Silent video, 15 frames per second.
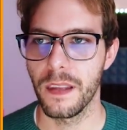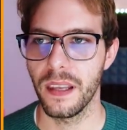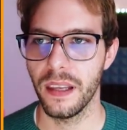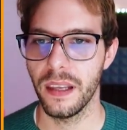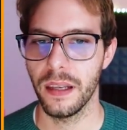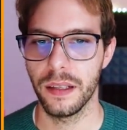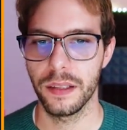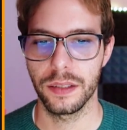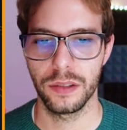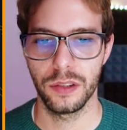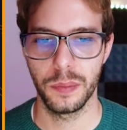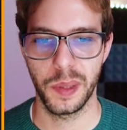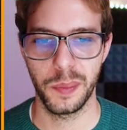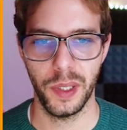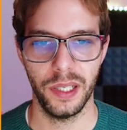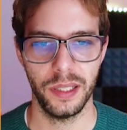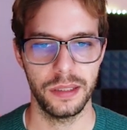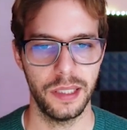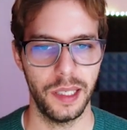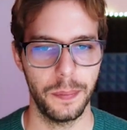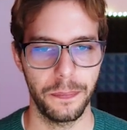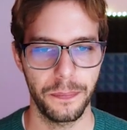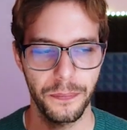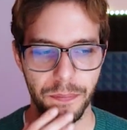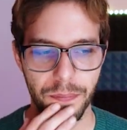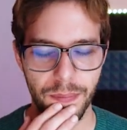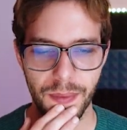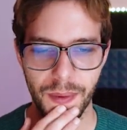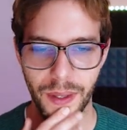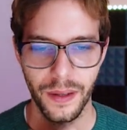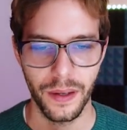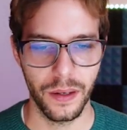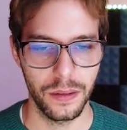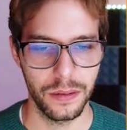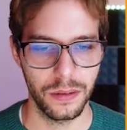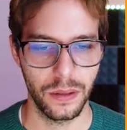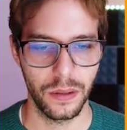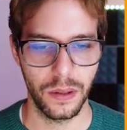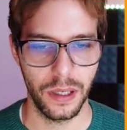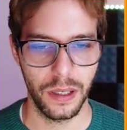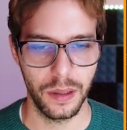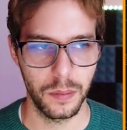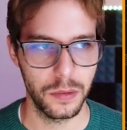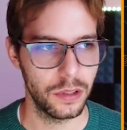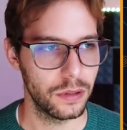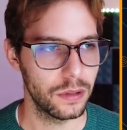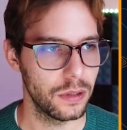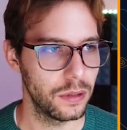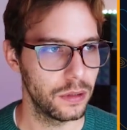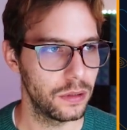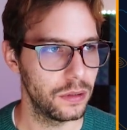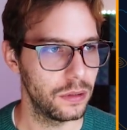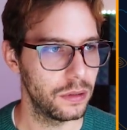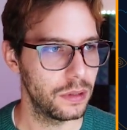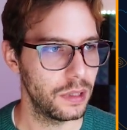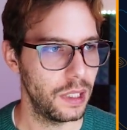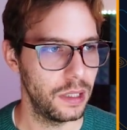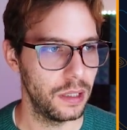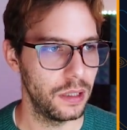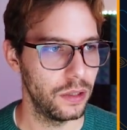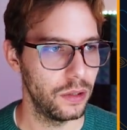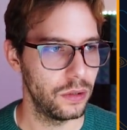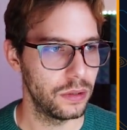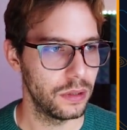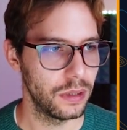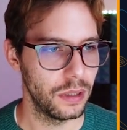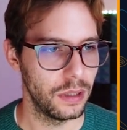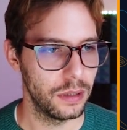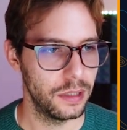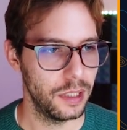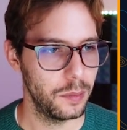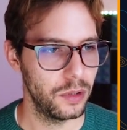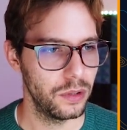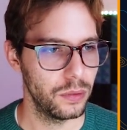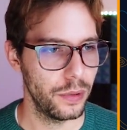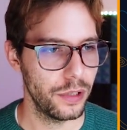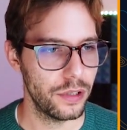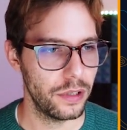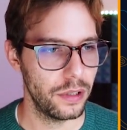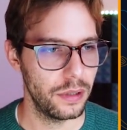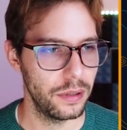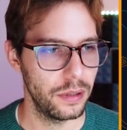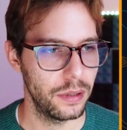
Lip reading: and to my Mendix app. So I'm just going to sign in using the demo switcher.